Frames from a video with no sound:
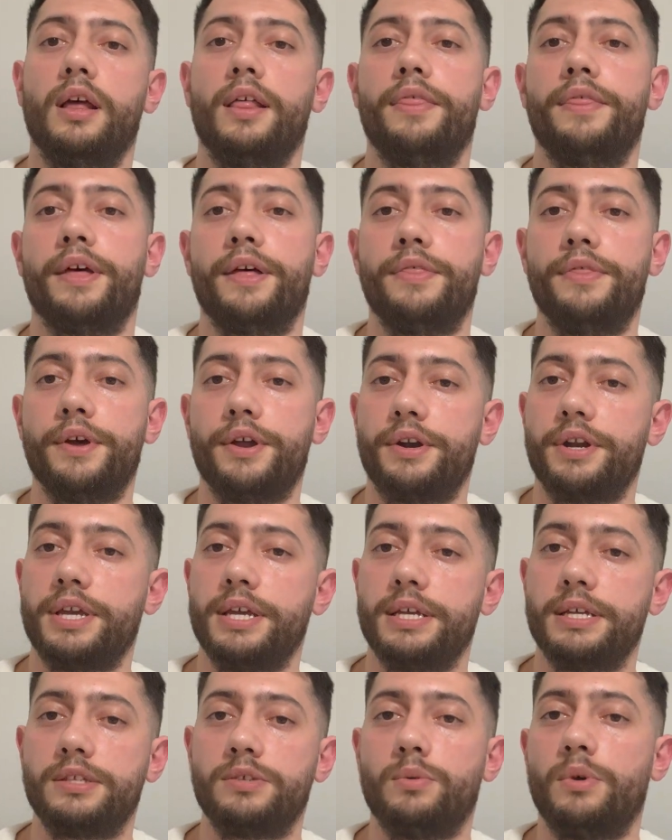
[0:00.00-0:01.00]
that there
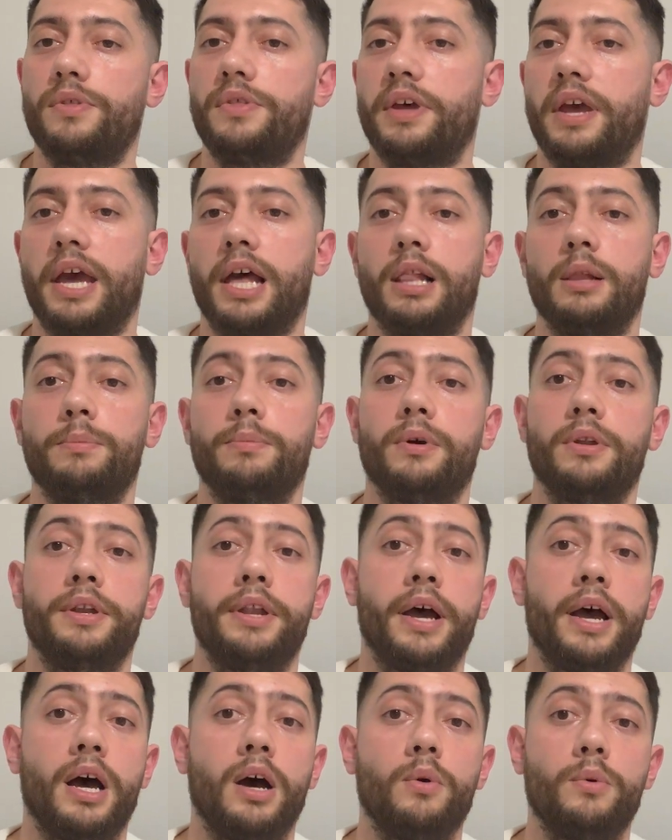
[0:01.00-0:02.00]
is with the help
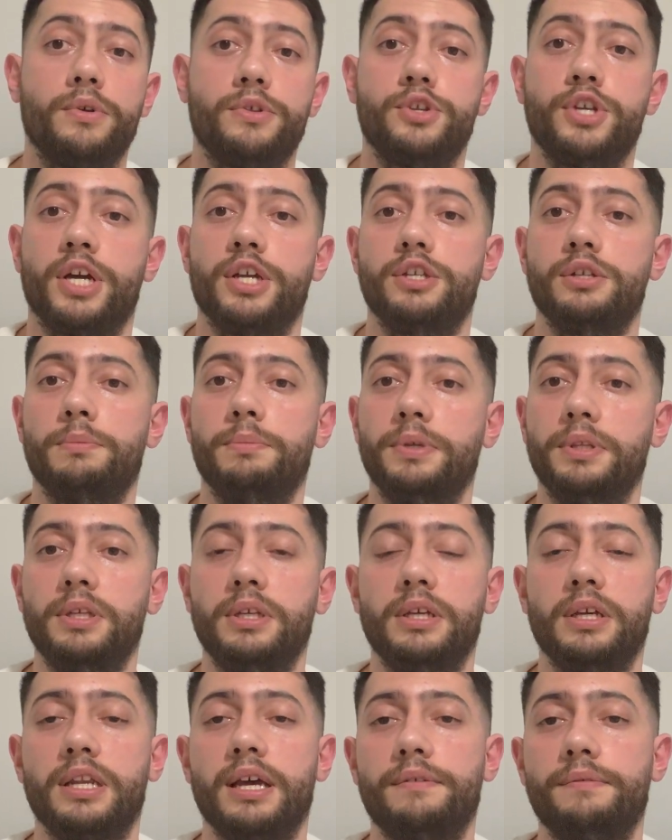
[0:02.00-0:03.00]
now with
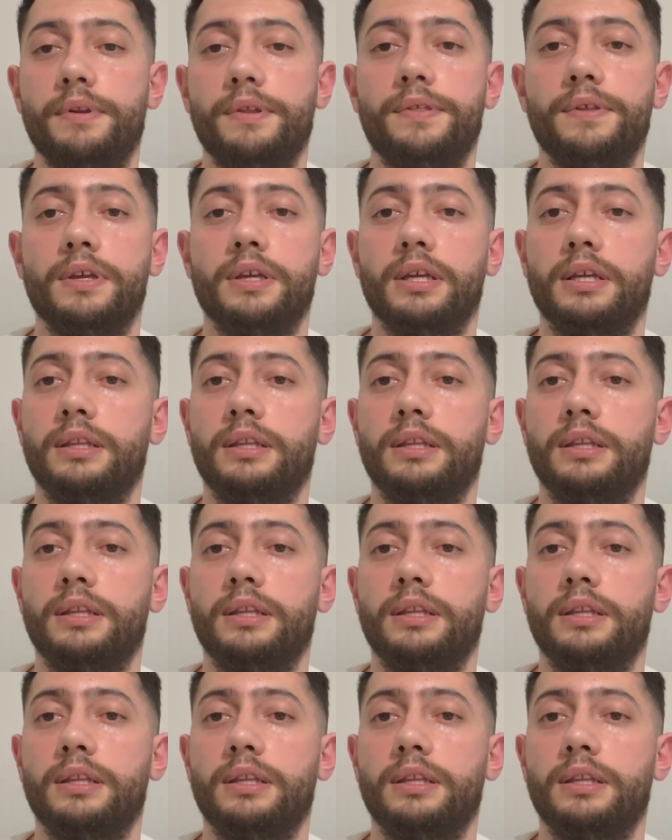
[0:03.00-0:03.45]
ChatGPT and everything.